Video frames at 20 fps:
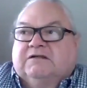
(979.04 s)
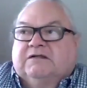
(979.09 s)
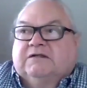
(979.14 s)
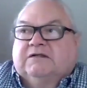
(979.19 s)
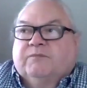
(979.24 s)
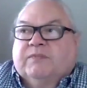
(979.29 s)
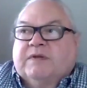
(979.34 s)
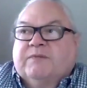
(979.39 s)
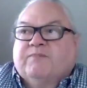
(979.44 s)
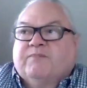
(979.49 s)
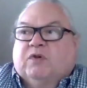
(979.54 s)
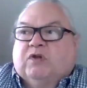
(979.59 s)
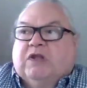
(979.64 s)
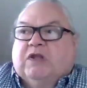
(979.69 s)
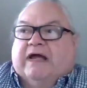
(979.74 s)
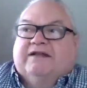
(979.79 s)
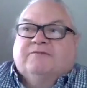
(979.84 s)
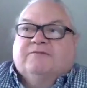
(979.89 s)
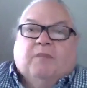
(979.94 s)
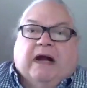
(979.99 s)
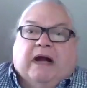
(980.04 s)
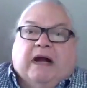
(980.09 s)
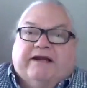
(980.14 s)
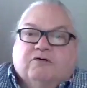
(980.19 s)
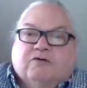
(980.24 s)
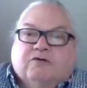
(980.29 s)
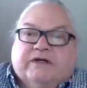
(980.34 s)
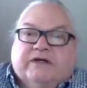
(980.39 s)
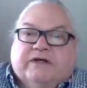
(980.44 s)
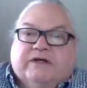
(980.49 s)
people liked my
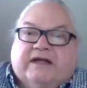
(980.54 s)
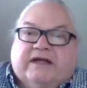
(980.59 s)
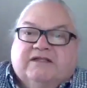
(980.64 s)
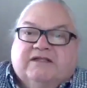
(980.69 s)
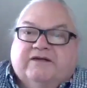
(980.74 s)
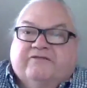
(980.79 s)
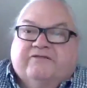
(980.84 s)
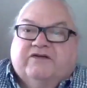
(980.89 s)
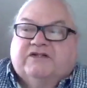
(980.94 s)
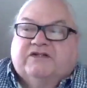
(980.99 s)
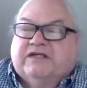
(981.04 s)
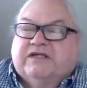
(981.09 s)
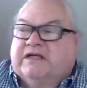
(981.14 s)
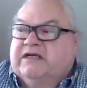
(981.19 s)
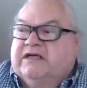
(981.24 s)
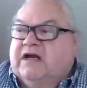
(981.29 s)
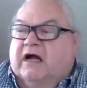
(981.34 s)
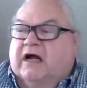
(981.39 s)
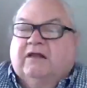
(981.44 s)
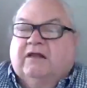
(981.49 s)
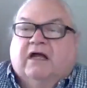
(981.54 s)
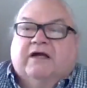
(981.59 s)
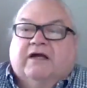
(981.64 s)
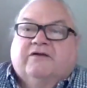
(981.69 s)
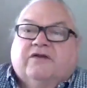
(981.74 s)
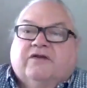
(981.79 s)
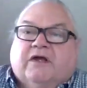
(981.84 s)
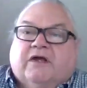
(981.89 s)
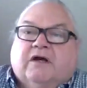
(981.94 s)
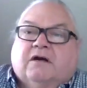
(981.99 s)
creativity and I liked
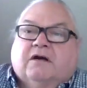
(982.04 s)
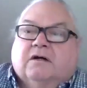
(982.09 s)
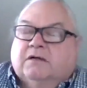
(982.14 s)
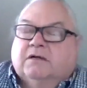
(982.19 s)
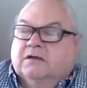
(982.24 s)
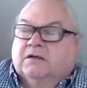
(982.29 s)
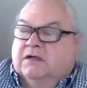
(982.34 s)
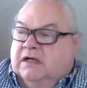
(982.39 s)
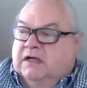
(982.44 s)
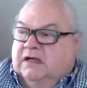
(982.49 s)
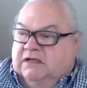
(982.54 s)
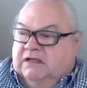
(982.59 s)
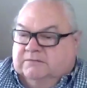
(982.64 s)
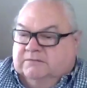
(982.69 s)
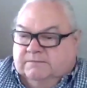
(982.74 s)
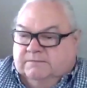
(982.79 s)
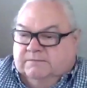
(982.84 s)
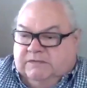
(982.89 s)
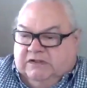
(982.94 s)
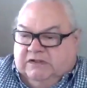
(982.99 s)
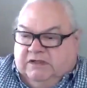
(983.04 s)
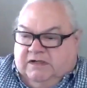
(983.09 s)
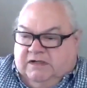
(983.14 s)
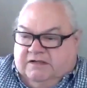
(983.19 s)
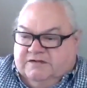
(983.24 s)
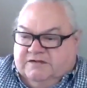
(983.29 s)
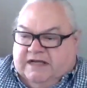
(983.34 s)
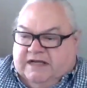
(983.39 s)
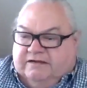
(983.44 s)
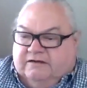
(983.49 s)
their
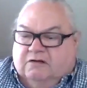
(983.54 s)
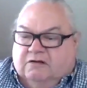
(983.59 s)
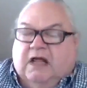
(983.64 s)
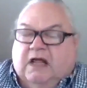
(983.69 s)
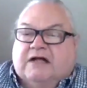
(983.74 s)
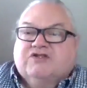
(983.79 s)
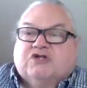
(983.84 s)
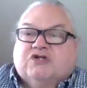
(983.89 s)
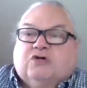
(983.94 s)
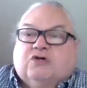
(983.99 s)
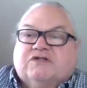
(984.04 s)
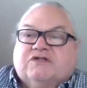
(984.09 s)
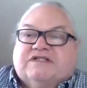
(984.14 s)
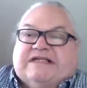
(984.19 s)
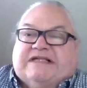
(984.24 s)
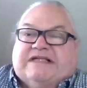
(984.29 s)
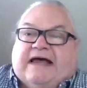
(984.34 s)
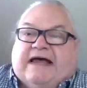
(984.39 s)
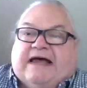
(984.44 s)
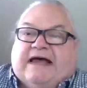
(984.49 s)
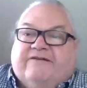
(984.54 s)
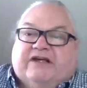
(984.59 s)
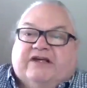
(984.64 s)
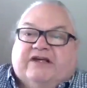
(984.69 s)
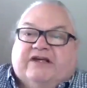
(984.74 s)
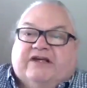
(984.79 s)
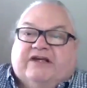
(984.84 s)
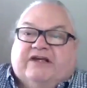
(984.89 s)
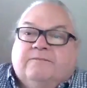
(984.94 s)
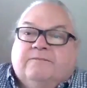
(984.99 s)
technological
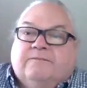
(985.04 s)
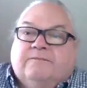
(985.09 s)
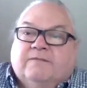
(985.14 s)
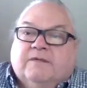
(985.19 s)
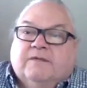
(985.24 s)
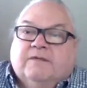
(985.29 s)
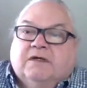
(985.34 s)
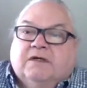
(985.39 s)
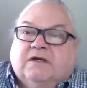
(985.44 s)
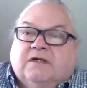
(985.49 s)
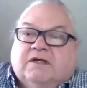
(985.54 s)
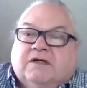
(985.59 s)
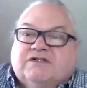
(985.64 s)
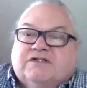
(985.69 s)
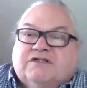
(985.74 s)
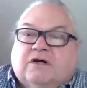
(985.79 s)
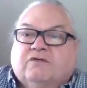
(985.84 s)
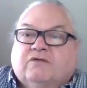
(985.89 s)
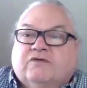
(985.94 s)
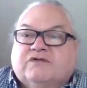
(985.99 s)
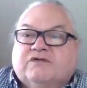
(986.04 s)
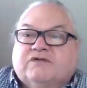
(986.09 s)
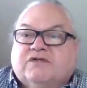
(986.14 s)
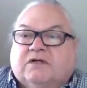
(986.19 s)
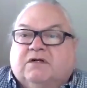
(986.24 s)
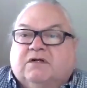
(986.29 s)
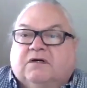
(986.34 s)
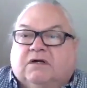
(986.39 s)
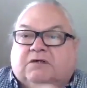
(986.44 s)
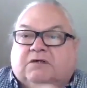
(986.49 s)
savvy. So it was
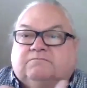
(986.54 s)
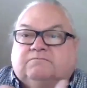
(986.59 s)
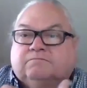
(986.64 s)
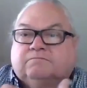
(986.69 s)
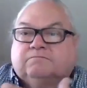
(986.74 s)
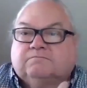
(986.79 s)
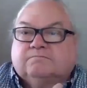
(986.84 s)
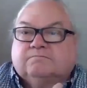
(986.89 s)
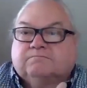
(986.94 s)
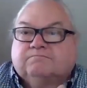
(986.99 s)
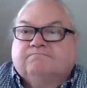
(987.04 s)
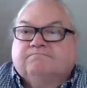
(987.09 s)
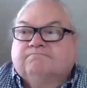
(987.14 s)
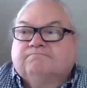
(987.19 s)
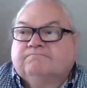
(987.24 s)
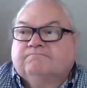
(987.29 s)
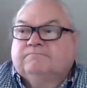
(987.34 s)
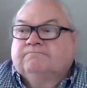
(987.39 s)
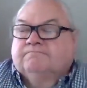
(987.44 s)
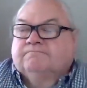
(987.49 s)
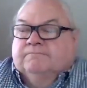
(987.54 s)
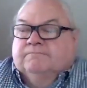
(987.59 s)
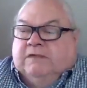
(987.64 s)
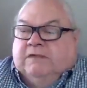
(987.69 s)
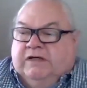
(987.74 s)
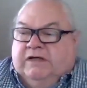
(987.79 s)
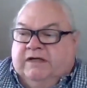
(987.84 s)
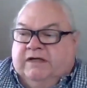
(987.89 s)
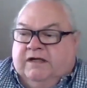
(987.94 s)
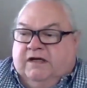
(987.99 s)
a
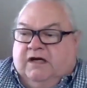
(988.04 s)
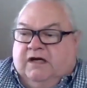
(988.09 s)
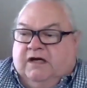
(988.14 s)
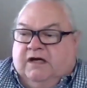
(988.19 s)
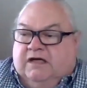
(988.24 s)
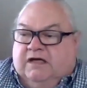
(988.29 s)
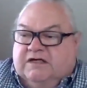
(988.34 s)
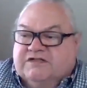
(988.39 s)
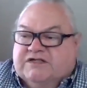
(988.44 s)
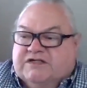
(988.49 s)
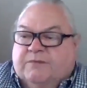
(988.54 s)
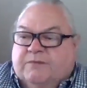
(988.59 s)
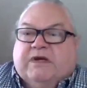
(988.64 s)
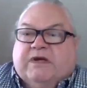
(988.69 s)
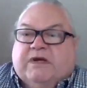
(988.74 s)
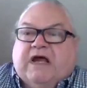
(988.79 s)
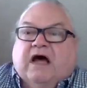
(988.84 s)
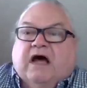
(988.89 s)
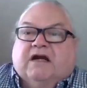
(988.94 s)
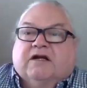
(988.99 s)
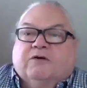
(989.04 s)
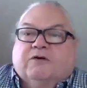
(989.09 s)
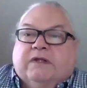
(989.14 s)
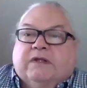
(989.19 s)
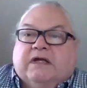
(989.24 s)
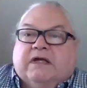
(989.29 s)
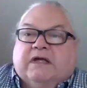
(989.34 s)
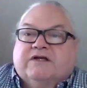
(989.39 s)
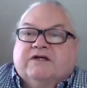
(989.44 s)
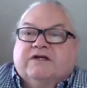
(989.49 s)
symbiotic
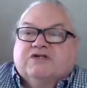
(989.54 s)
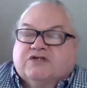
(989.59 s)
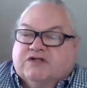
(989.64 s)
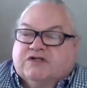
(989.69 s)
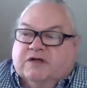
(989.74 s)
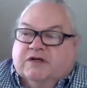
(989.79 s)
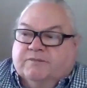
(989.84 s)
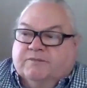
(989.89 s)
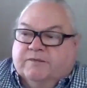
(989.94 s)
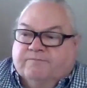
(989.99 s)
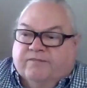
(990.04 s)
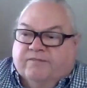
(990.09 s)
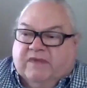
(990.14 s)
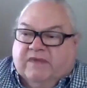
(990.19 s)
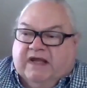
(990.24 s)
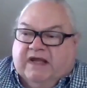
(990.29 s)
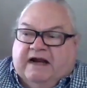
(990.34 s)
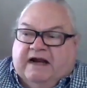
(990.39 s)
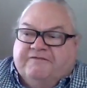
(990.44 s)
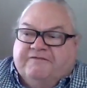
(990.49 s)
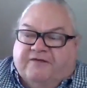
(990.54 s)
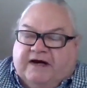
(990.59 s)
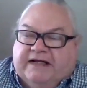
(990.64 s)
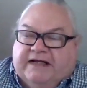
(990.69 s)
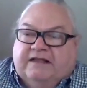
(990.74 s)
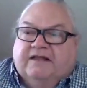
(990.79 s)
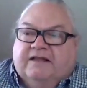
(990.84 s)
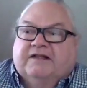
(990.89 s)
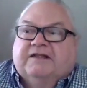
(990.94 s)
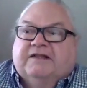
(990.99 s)
relationship. And I find
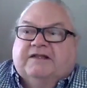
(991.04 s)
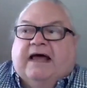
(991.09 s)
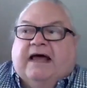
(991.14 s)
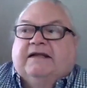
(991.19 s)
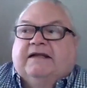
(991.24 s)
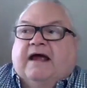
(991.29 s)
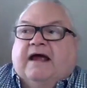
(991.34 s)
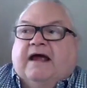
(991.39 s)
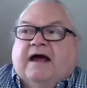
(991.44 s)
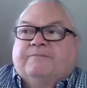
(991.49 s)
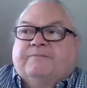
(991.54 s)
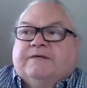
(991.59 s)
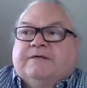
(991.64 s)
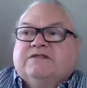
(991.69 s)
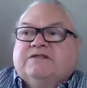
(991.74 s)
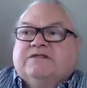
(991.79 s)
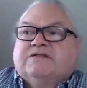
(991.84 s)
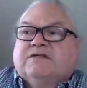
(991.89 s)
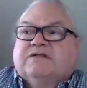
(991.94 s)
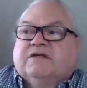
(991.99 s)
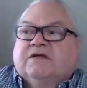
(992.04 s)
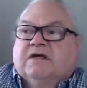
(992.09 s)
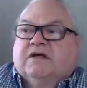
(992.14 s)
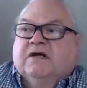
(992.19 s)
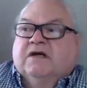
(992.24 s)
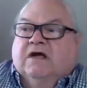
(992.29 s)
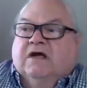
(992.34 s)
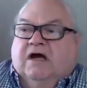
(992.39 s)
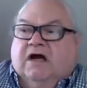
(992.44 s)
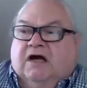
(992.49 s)
that that happens.
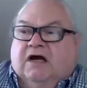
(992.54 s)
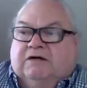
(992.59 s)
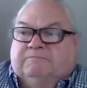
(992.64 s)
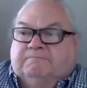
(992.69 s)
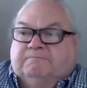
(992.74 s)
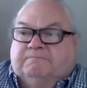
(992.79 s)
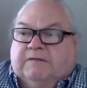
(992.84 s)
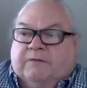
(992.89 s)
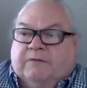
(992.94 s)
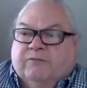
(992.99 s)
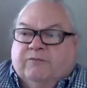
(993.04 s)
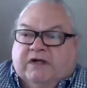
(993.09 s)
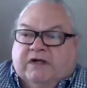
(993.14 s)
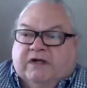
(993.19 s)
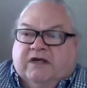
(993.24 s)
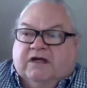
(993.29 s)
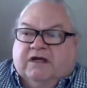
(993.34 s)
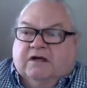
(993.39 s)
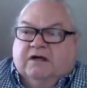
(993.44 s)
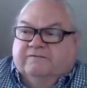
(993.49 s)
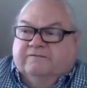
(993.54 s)
I'm thinking of,